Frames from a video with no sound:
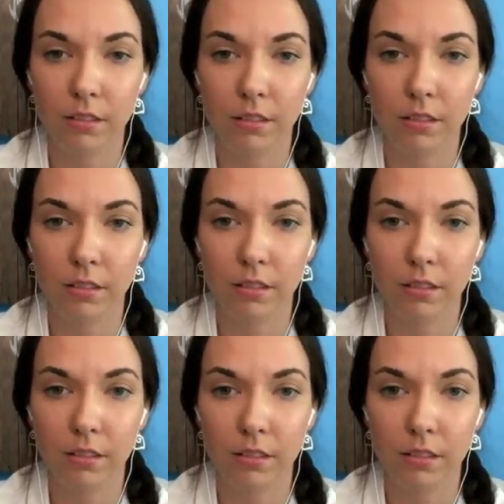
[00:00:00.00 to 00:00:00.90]

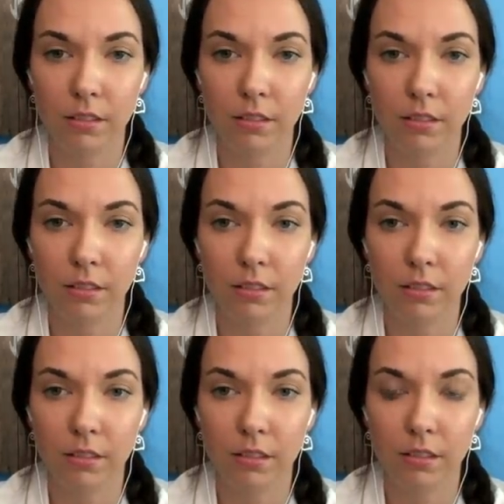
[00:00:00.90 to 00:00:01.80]

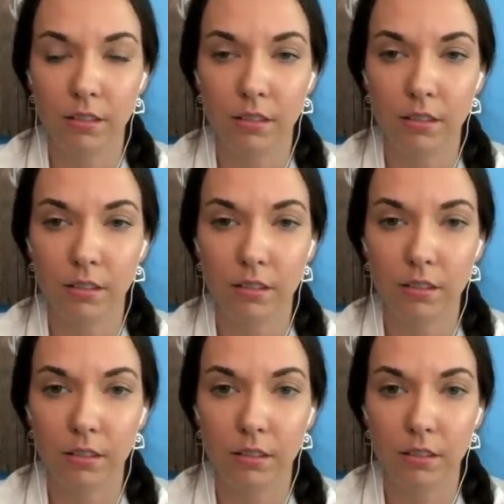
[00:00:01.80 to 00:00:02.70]

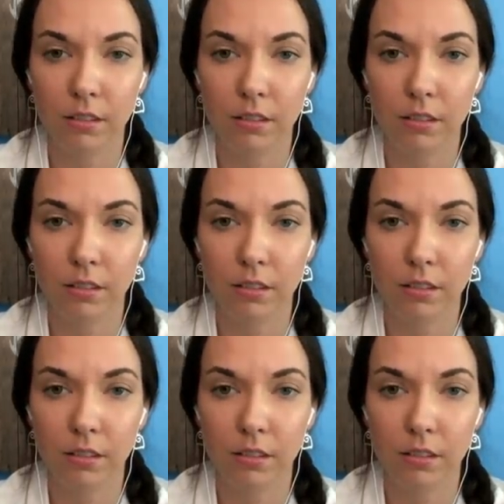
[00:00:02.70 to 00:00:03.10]
[no speech]